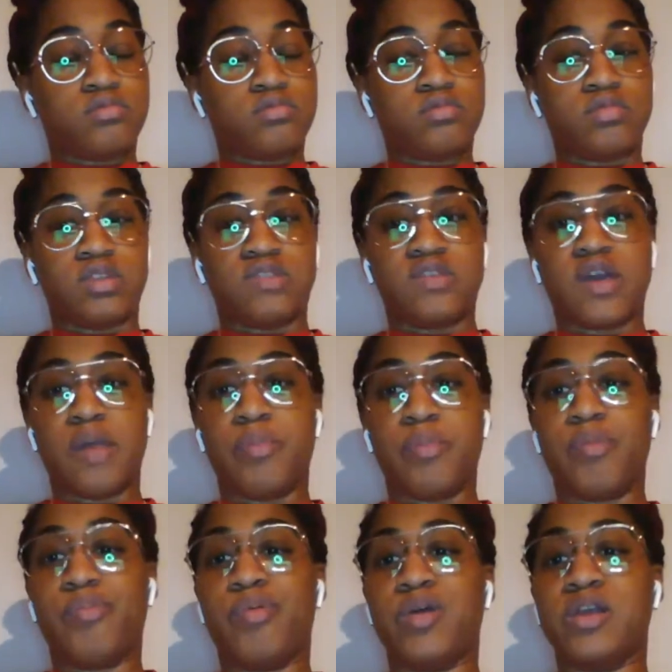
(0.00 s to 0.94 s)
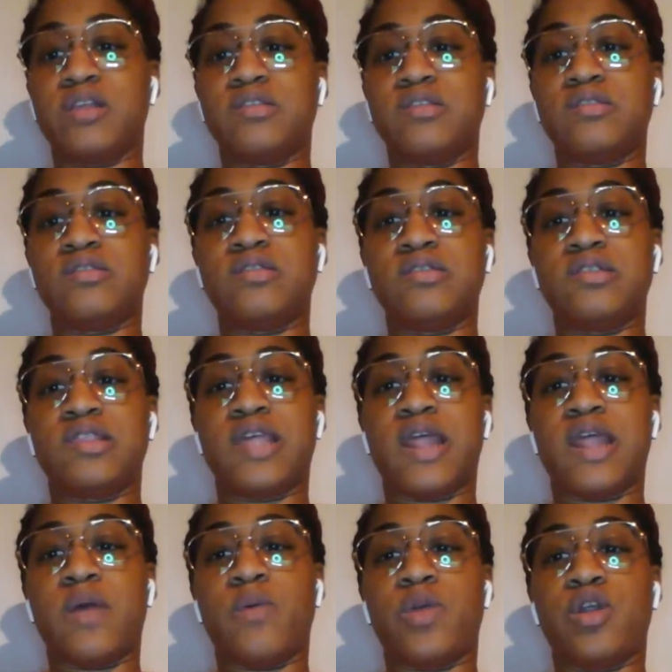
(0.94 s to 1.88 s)
There's a couple points that
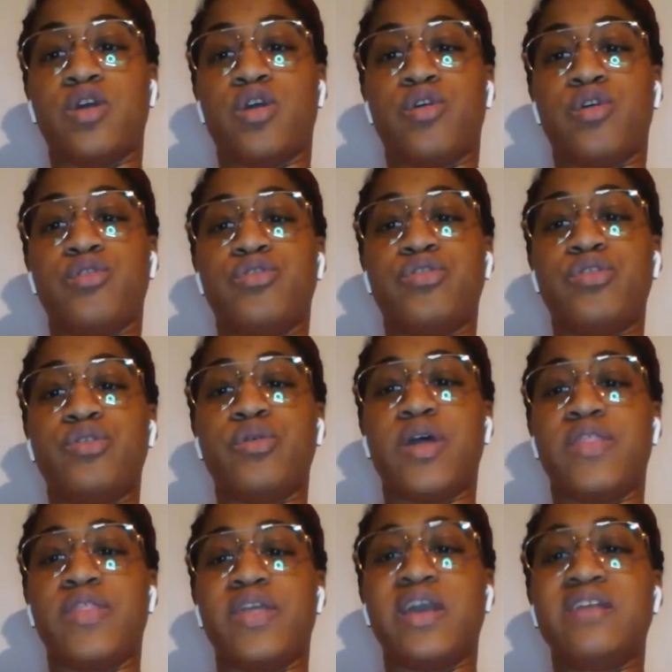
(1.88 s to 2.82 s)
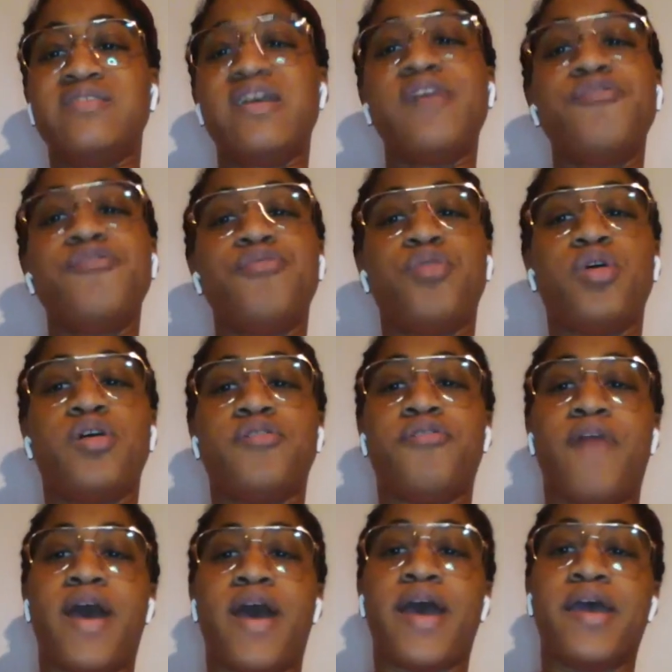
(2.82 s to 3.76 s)
I want to go through. I think it's like 4 or
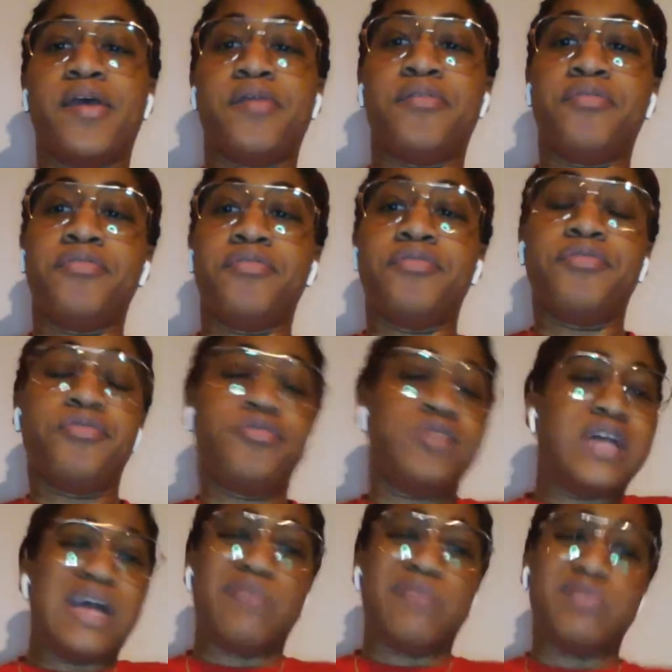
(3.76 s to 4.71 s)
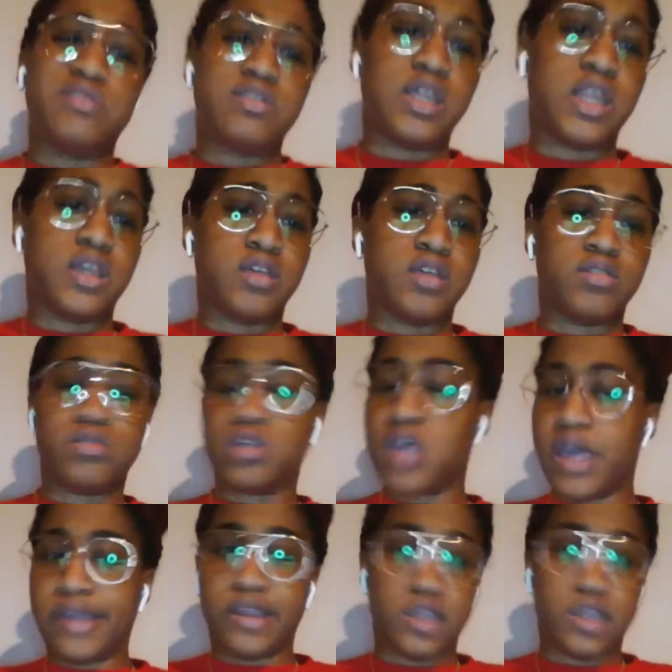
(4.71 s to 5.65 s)
5. I'm just gonna
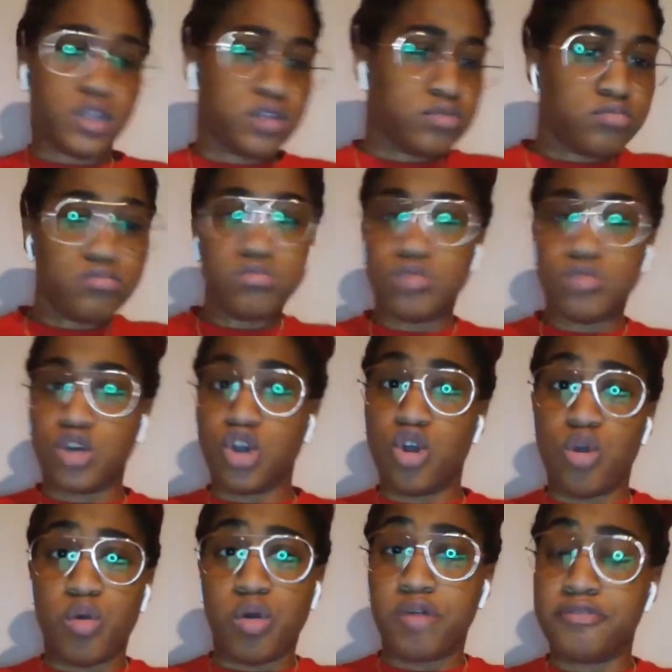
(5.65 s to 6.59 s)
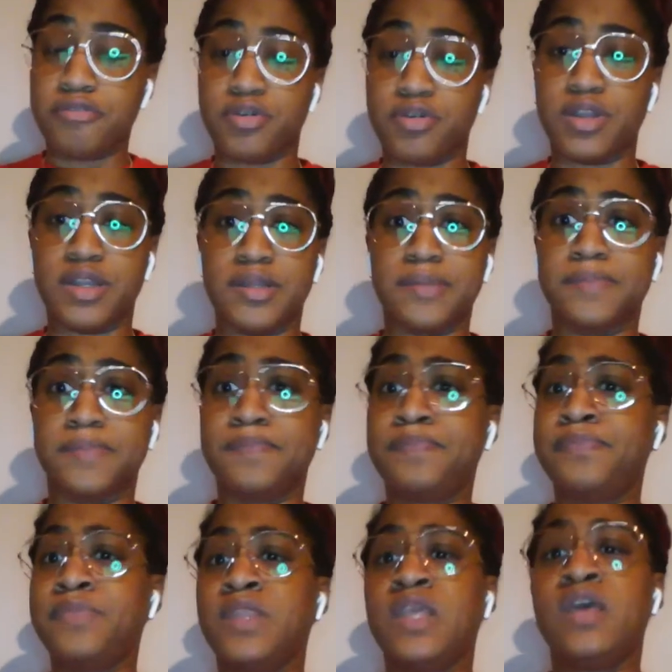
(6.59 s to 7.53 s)
kind of go off on them.
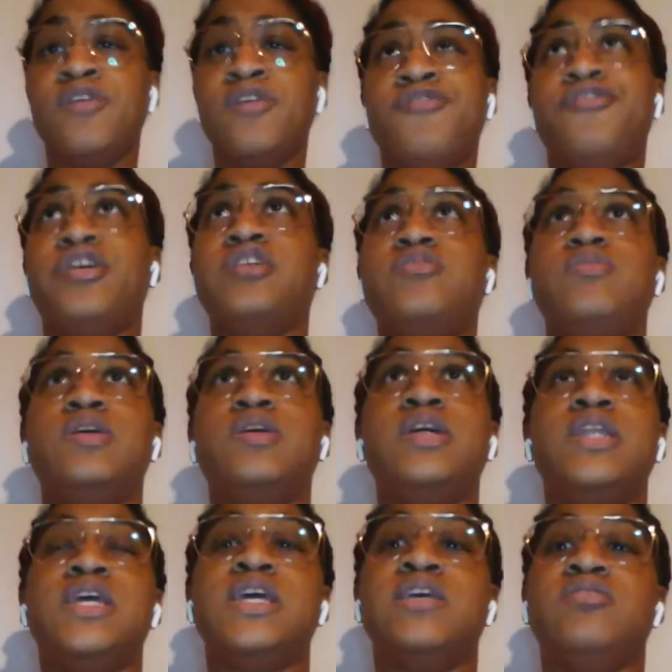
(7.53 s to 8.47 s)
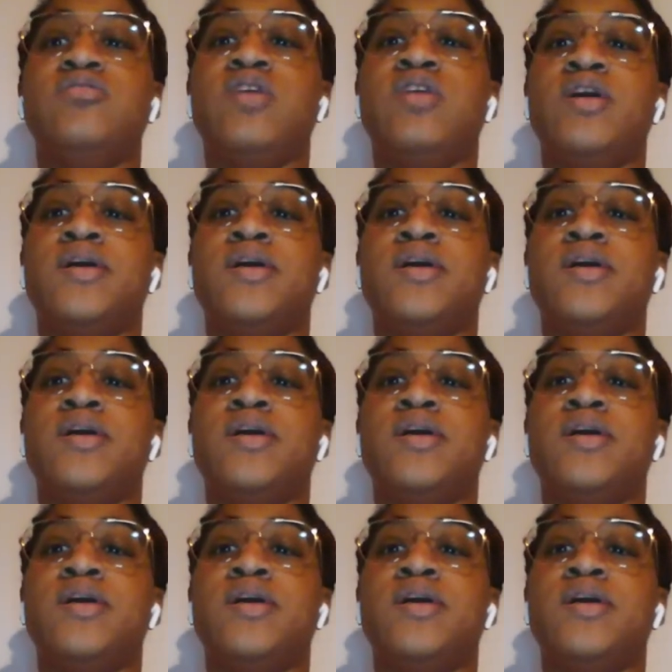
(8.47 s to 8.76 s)
First one is